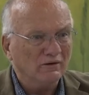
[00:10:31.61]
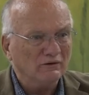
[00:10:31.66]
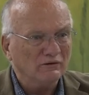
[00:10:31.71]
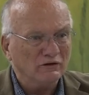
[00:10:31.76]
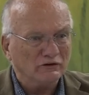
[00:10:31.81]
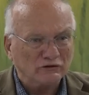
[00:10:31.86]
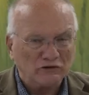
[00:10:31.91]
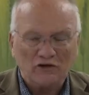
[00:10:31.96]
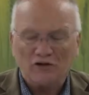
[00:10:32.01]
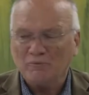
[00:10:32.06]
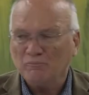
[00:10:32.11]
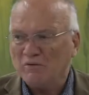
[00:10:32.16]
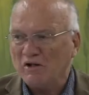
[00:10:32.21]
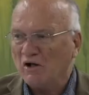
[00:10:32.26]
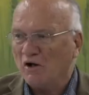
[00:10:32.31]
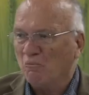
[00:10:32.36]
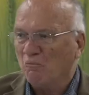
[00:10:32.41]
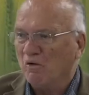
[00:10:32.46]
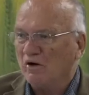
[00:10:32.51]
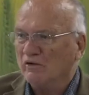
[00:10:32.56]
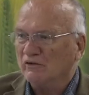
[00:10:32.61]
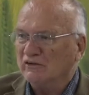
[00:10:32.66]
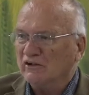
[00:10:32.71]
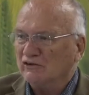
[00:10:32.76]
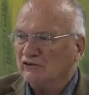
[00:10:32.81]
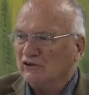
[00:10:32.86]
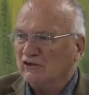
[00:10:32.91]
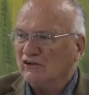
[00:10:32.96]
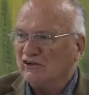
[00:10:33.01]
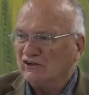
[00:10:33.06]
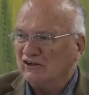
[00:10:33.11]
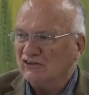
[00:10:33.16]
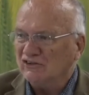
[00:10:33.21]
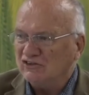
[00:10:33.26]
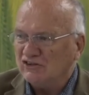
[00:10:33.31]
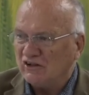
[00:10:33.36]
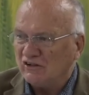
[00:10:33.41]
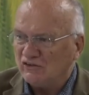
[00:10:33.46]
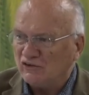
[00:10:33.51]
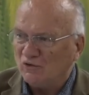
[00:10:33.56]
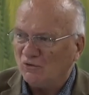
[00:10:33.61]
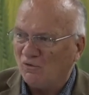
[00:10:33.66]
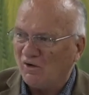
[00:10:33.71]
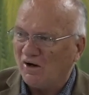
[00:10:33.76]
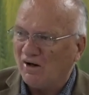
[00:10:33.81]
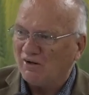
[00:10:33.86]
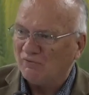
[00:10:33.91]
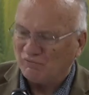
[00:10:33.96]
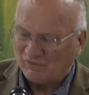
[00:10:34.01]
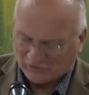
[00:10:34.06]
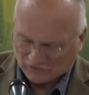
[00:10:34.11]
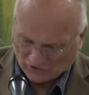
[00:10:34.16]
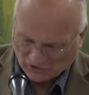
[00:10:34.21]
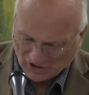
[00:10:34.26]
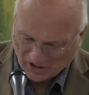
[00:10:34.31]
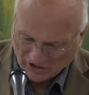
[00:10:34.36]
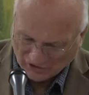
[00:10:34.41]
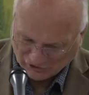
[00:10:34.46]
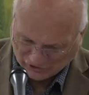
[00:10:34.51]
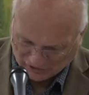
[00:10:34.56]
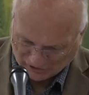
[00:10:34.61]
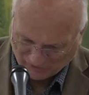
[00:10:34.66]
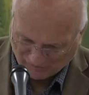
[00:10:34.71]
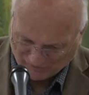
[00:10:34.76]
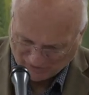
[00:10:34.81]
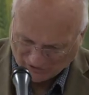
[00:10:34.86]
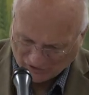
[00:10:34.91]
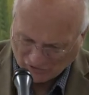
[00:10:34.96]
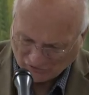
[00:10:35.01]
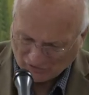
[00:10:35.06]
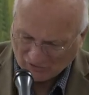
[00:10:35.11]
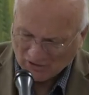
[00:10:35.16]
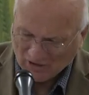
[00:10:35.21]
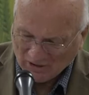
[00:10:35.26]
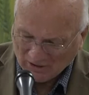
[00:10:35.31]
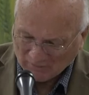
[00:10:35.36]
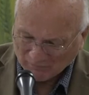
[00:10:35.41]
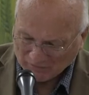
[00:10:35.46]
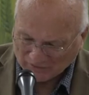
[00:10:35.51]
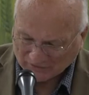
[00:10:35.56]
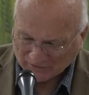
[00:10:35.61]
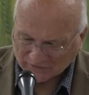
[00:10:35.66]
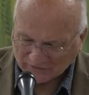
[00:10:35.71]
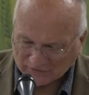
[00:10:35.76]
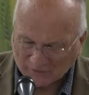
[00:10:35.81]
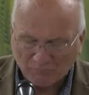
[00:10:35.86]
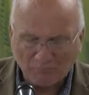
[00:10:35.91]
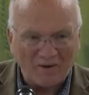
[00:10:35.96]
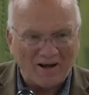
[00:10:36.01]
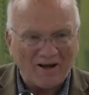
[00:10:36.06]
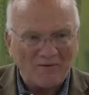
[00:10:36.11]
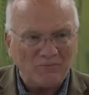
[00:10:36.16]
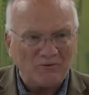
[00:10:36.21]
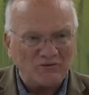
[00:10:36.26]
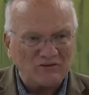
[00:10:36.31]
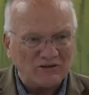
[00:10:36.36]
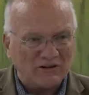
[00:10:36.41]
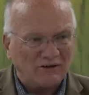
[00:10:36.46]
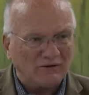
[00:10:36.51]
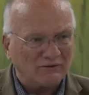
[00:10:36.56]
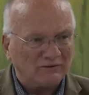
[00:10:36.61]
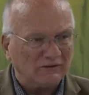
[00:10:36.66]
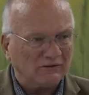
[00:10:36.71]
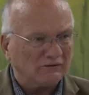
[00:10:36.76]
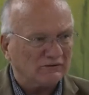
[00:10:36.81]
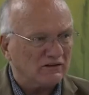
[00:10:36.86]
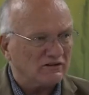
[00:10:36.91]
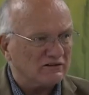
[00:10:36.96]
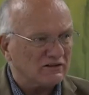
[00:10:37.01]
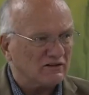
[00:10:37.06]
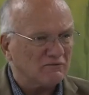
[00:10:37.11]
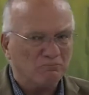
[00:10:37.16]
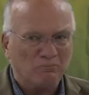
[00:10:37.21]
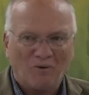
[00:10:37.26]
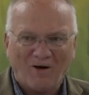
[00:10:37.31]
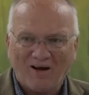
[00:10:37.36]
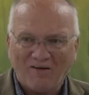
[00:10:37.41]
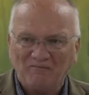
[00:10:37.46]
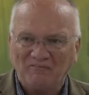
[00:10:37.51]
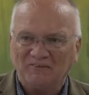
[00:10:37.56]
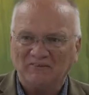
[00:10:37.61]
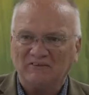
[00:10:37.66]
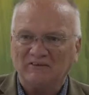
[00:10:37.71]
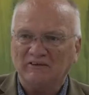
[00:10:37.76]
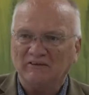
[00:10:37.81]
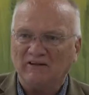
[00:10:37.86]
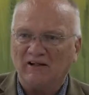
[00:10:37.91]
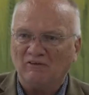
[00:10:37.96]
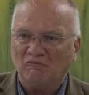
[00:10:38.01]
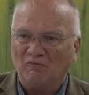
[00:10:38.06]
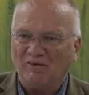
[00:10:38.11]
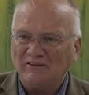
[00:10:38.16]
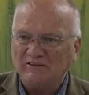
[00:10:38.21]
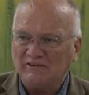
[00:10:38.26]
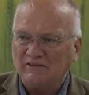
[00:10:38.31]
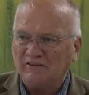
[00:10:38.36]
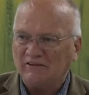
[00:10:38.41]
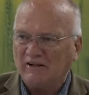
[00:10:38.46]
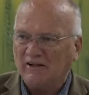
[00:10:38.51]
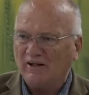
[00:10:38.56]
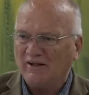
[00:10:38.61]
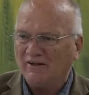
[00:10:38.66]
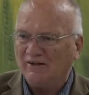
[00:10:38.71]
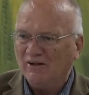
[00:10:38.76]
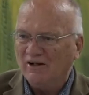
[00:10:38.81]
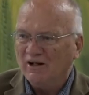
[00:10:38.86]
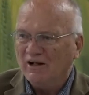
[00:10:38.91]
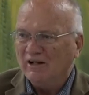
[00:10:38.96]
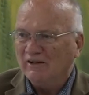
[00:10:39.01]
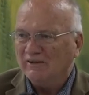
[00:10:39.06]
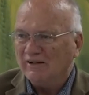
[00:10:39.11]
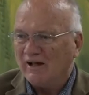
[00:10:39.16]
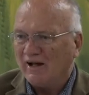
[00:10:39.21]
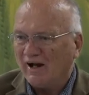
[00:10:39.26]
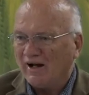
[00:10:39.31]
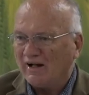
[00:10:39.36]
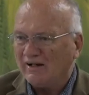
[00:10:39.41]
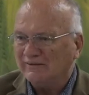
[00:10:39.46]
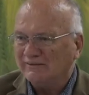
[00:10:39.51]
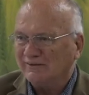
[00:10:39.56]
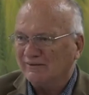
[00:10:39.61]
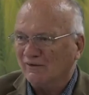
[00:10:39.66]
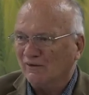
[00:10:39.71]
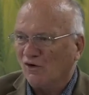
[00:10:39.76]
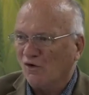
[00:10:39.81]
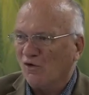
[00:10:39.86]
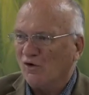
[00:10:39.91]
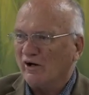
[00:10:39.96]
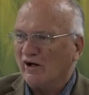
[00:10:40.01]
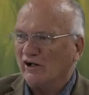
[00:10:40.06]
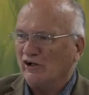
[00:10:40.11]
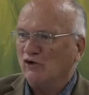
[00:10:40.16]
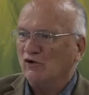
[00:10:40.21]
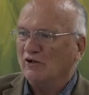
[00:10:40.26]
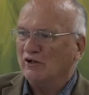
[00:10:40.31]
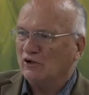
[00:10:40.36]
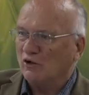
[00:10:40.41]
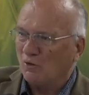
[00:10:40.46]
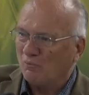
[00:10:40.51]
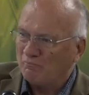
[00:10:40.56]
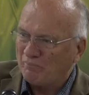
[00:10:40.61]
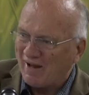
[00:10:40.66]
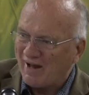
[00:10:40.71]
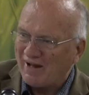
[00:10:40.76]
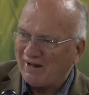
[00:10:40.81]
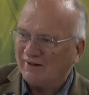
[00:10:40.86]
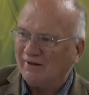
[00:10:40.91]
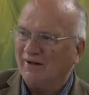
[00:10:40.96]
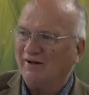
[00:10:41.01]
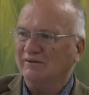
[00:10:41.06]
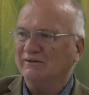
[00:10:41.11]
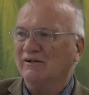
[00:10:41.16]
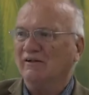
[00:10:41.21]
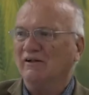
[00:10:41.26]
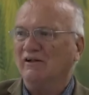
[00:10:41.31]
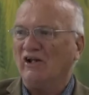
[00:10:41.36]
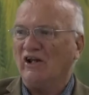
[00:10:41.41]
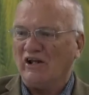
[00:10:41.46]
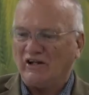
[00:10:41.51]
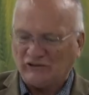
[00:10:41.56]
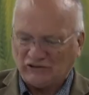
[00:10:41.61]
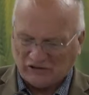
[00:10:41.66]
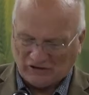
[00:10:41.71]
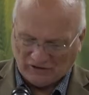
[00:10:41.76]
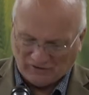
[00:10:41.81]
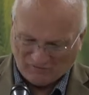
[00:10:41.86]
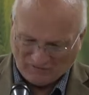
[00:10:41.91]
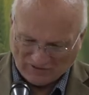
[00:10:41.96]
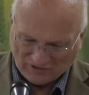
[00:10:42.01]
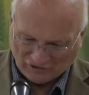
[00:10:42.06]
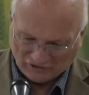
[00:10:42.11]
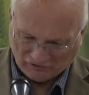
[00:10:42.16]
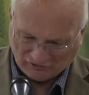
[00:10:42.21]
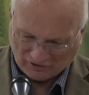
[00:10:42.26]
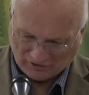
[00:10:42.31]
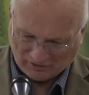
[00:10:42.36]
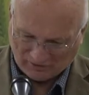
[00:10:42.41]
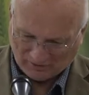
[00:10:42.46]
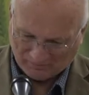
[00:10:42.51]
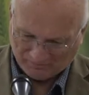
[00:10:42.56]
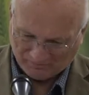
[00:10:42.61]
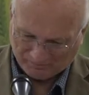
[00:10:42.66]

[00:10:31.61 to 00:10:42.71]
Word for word: There's going to be a work that's going to continue on with the nation of Israel because the Bible tells us it's in prophecy that once again the eyes of the Lord are going to go back onto the nation of Israel.